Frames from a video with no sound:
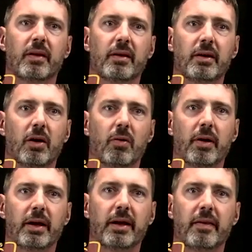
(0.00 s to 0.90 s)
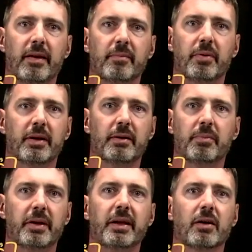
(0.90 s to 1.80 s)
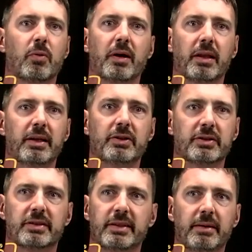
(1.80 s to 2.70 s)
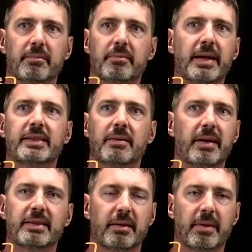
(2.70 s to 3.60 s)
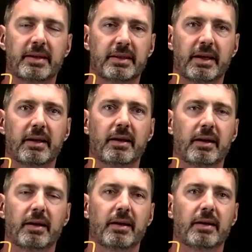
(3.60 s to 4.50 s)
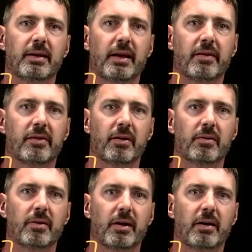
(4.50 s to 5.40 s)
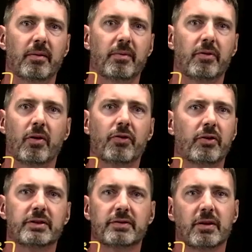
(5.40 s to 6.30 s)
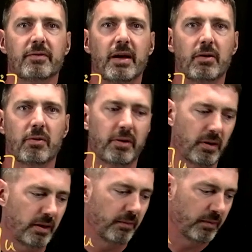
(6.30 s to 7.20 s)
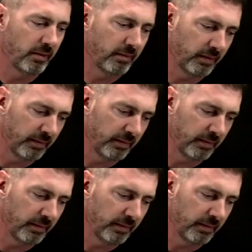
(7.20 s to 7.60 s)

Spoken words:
going, and then pretty here quickly you just see mixing, and so there's all sorts of stuff now going on with